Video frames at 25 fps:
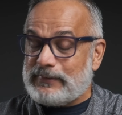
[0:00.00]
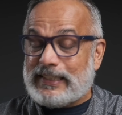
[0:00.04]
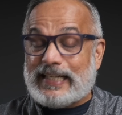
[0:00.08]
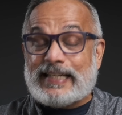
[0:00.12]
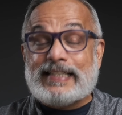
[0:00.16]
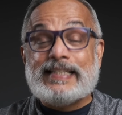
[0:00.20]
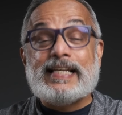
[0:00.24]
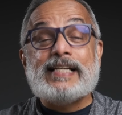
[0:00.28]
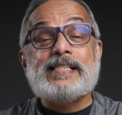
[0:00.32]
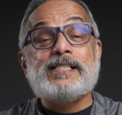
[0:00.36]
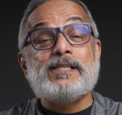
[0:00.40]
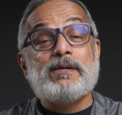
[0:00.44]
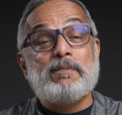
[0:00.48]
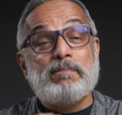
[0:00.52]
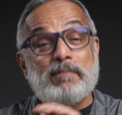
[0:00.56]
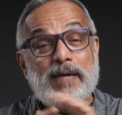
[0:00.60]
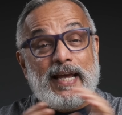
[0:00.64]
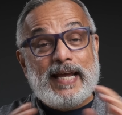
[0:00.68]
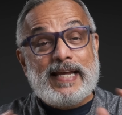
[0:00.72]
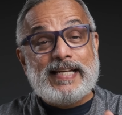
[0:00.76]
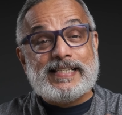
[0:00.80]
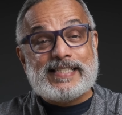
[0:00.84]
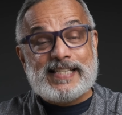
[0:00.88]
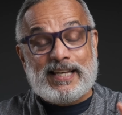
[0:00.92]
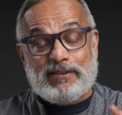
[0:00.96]
That's
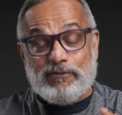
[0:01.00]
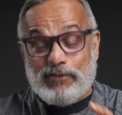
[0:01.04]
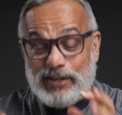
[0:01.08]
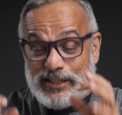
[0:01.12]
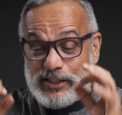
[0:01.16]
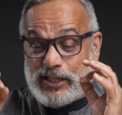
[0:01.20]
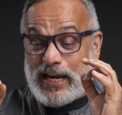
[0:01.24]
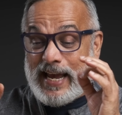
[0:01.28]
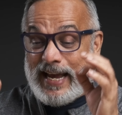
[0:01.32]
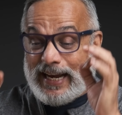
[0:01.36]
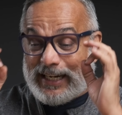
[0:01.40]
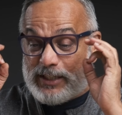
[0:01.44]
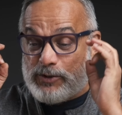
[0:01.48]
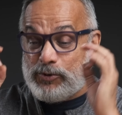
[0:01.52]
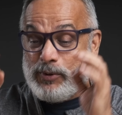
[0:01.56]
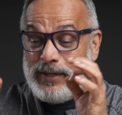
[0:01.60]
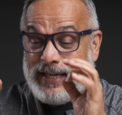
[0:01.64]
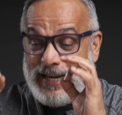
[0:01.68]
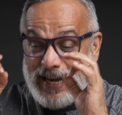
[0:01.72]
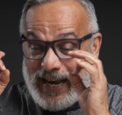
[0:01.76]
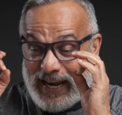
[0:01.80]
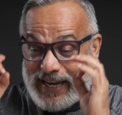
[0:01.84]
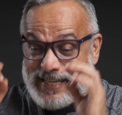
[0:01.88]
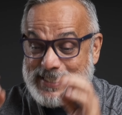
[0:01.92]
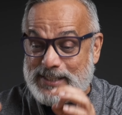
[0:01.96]
amazing, which actually
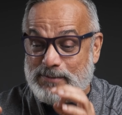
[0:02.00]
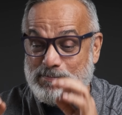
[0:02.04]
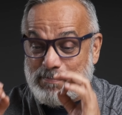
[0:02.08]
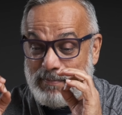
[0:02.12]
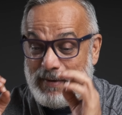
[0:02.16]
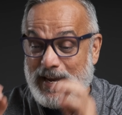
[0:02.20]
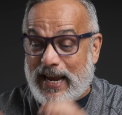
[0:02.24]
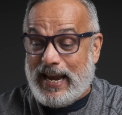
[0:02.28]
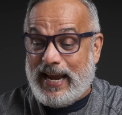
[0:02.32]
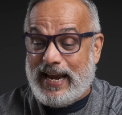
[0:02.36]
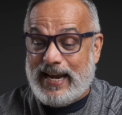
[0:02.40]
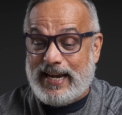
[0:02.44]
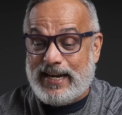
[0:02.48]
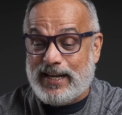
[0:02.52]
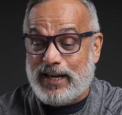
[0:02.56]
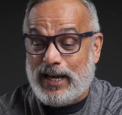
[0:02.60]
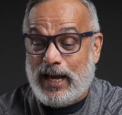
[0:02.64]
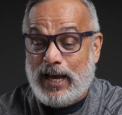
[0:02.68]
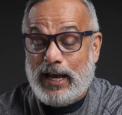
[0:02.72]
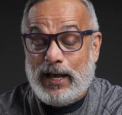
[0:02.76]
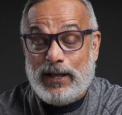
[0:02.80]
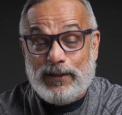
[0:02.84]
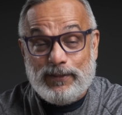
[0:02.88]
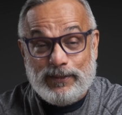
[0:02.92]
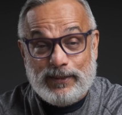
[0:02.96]
has made
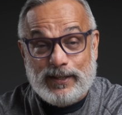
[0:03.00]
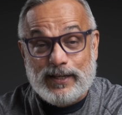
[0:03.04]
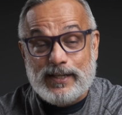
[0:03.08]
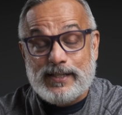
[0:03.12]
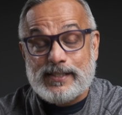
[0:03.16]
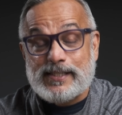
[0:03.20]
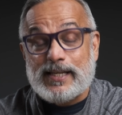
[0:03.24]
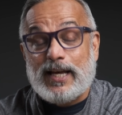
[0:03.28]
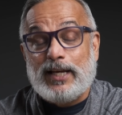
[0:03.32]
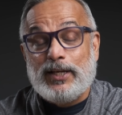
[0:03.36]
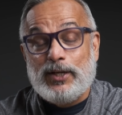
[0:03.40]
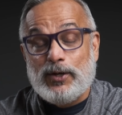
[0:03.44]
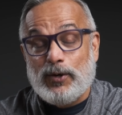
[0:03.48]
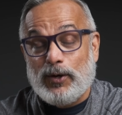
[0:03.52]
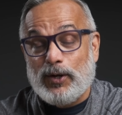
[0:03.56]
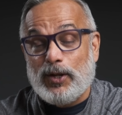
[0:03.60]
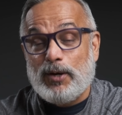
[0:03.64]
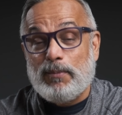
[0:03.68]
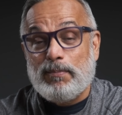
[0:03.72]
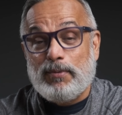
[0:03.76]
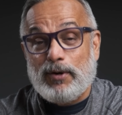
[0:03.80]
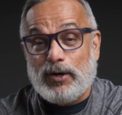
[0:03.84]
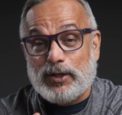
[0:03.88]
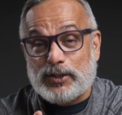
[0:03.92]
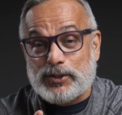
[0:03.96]
this
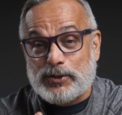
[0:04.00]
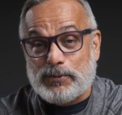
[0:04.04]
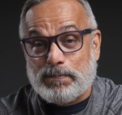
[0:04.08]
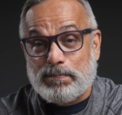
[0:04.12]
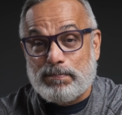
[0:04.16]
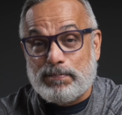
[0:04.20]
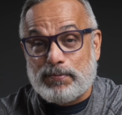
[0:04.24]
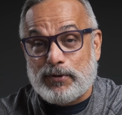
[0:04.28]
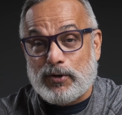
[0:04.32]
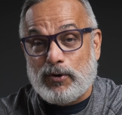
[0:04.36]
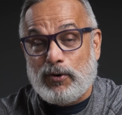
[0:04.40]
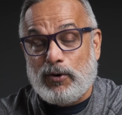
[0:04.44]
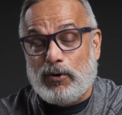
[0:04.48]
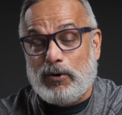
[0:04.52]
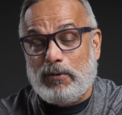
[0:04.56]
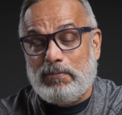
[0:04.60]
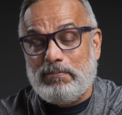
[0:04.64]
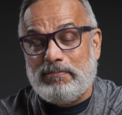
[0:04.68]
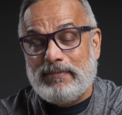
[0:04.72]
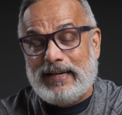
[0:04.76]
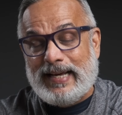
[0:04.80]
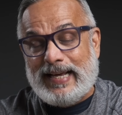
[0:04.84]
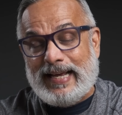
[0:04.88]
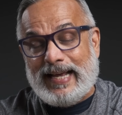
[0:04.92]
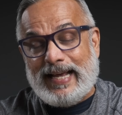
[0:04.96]
YoloBox Pro
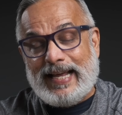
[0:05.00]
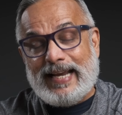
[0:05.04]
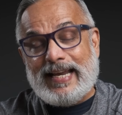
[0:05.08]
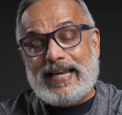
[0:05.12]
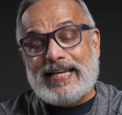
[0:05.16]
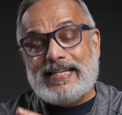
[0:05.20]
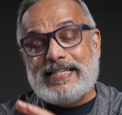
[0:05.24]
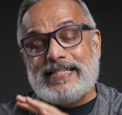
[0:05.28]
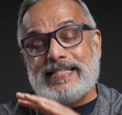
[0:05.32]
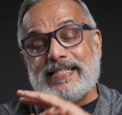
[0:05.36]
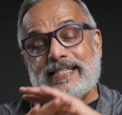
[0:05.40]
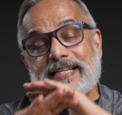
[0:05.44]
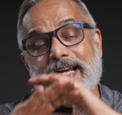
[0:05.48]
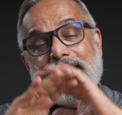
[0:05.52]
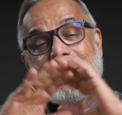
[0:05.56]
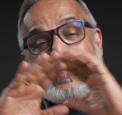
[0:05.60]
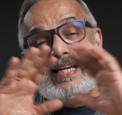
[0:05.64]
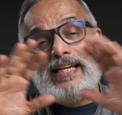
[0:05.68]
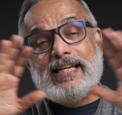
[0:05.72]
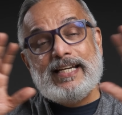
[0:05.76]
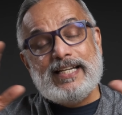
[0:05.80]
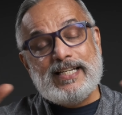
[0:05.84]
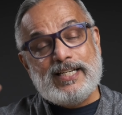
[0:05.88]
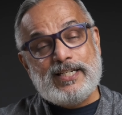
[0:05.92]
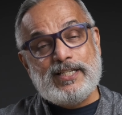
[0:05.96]
an
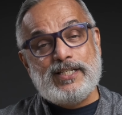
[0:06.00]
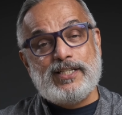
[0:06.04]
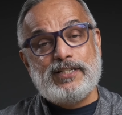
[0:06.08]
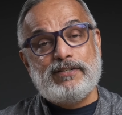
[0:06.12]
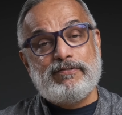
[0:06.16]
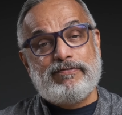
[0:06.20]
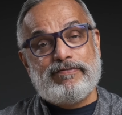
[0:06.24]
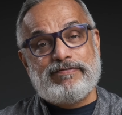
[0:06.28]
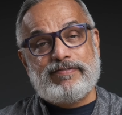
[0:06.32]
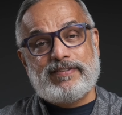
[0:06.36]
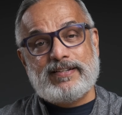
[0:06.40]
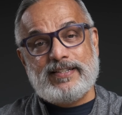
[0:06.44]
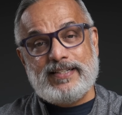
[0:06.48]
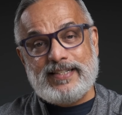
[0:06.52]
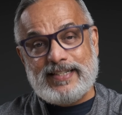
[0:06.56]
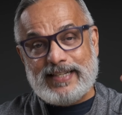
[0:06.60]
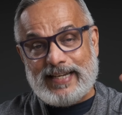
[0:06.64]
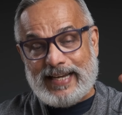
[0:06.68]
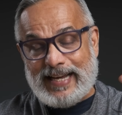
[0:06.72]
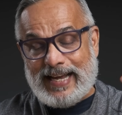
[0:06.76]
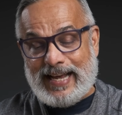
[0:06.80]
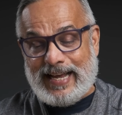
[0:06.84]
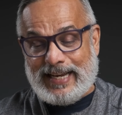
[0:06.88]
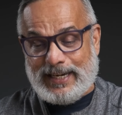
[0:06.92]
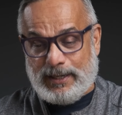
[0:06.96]
entirely different
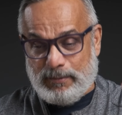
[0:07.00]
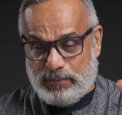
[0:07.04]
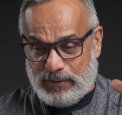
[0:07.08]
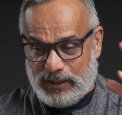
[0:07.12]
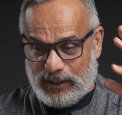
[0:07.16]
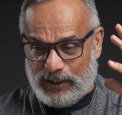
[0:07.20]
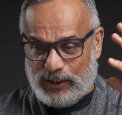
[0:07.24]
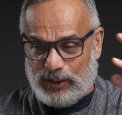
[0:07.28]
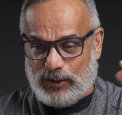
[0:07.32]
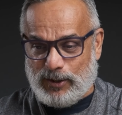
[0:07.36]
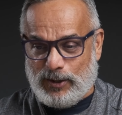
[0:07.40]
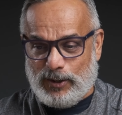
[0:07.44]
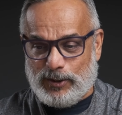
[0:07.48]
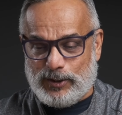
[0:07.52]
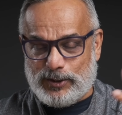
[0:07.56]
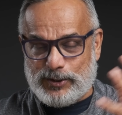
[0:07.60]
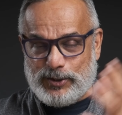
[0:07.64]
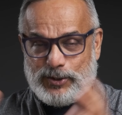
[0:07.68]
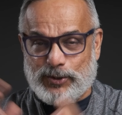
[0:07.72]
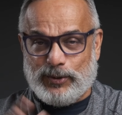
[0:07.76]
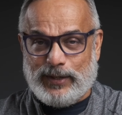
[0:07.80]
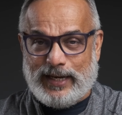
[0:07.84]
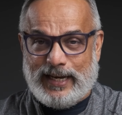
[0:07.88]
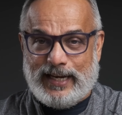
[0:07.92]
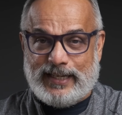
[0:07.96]
animal
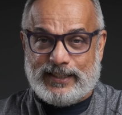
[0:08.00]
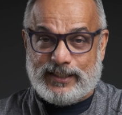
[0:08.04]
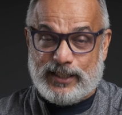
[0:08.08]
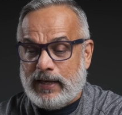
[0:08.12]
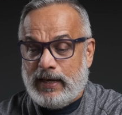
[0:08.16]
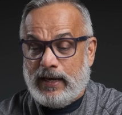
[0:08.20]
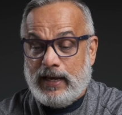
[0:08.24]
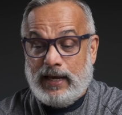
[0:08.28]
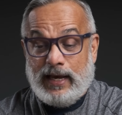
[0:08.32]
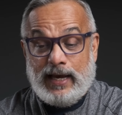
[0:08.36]
altogether.